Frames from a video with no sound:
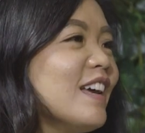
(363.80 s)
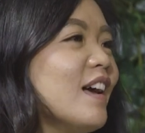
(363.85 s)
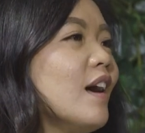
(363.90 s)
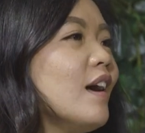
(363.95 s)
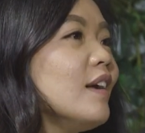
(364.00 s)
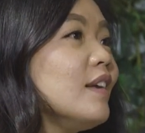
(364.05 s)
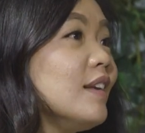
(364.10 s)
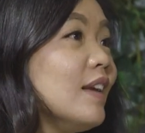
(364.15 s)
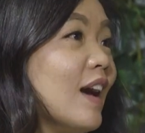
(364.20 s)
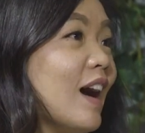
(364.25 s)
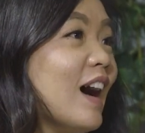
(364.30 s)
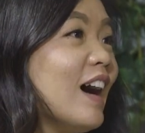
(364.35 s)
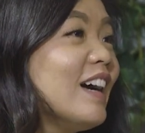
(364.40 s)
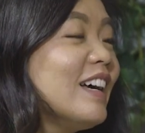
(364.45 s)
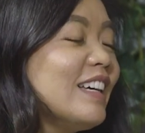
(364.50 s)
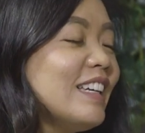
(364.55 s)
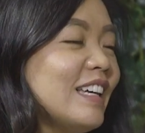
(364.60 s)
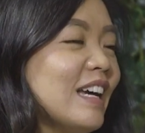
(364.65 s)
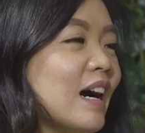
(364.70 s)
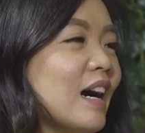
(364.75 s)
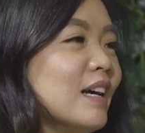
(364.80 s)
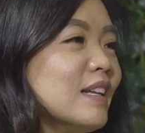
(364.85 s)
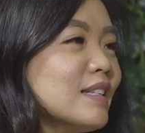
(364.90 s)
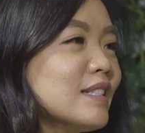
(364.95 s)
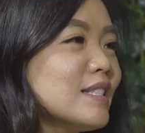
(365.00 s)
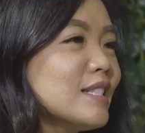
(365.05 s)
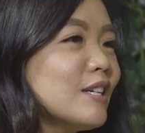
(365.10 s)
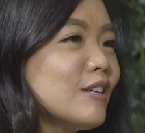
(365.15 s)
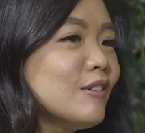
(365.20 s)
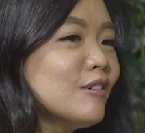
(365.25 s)
And yeah.
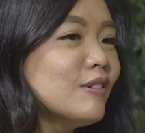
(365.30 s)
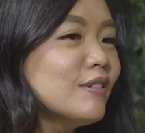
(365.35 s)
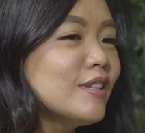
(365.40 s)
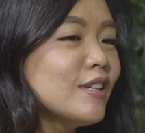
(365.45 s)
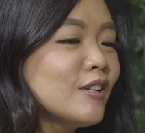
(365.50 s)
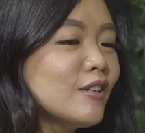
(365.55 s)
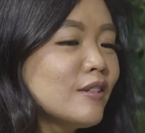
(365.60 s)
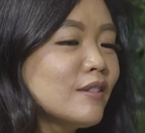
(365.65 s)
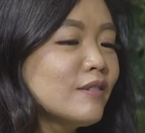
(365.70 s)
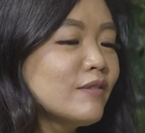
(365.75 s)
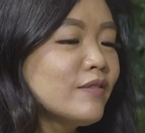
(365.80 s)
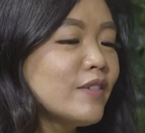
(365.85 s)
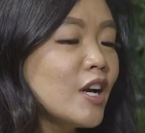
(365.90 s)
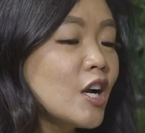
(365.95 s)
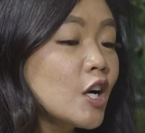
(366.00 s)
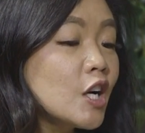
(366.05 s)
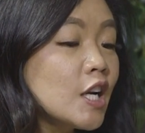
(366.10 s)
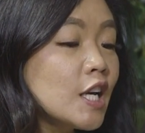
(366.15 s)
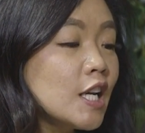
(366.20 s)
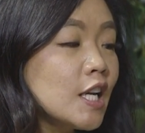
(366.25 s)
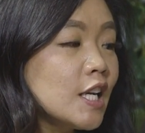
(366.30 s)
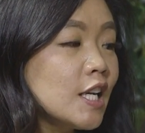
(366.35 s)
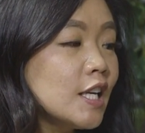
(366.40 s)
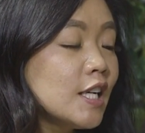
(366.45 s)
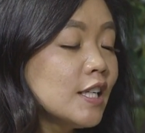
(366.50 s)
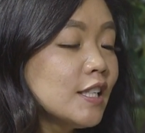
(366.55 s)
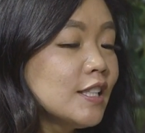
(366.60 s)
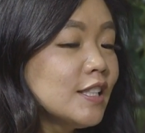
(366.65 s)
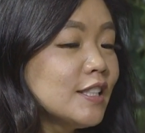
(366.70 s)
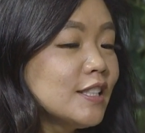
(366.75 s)
And so they're
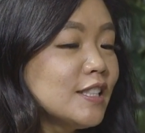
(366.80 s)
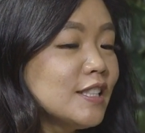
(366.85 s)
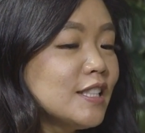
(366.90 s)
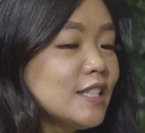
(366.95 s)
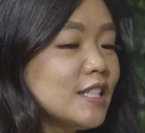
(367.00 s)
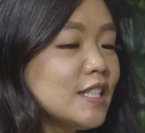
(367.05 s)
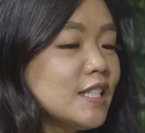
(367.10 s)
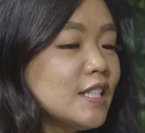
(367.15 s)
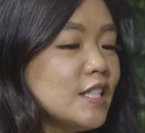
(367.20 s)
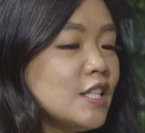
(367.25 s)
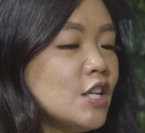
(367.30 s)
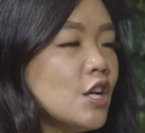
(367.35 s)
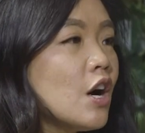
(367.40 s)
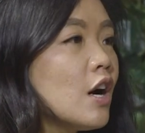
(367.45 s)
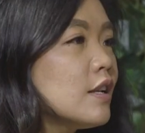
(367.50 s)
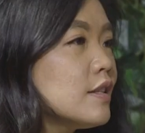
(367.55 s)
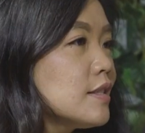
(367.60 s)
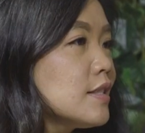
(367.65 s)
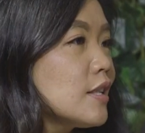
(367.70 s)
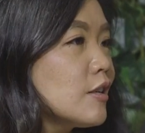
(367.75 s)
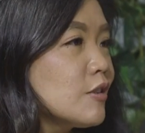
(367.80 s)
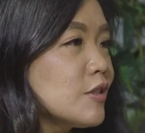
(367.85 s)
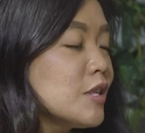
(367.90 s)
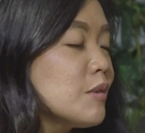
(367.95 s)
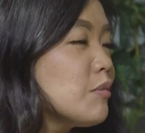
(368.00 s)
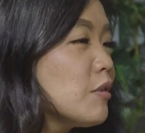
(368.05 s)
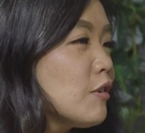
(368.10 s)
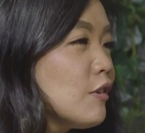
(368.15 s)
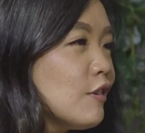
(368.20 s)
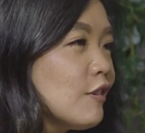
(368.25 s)
very
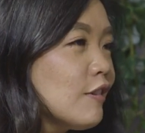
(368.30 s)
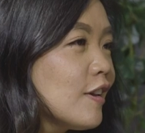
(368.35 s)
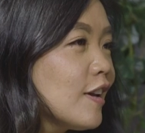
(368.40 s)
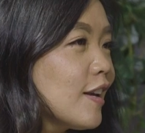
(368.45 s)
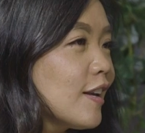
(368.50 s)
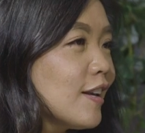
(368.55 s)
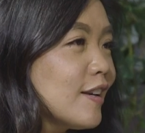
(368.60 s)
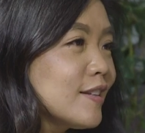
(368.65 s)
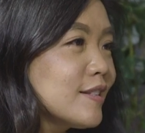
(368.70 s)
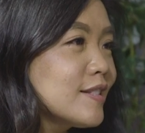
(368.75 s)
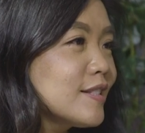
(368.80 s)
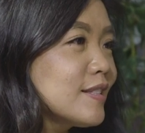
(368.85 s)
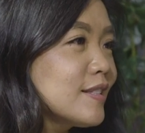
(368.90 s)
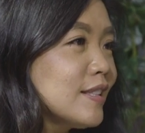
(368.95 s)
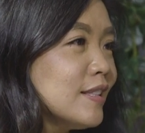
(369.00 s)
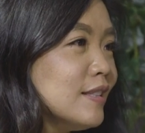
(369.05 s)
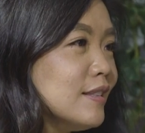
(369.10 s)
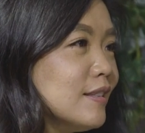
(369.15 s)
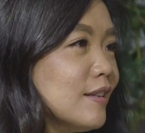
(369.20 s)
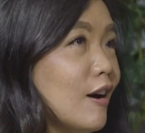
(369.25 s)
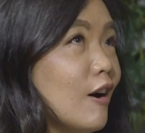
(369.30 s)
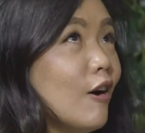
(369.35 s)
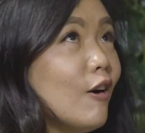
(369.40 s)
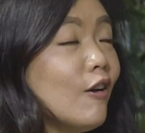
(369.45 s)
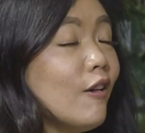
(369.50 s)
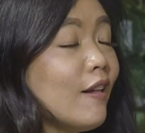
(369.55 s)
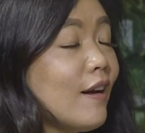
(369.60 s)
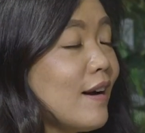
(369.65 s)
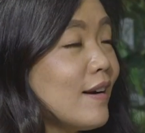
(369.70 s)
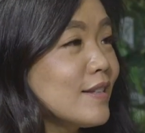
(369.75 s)
non-stereotypical, I guess, in
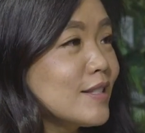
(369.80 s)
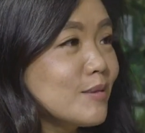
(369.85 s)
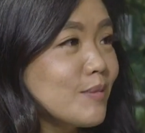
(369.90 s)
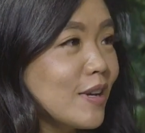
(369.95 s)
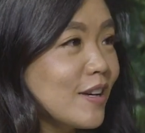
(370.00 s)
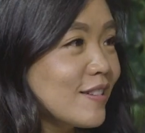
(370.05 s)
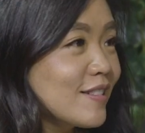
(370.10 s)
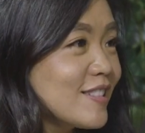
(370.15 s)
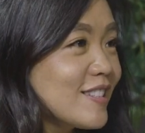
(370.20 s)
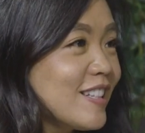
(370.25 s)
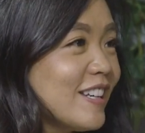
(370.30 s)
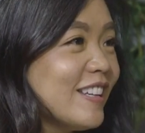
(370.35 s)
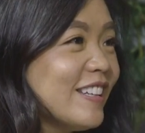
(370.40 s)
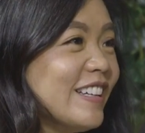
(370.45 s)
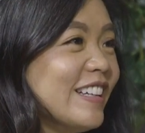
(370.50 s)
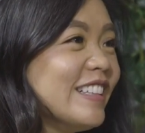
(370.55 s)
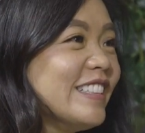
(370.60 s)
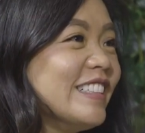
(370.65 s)
all aspects.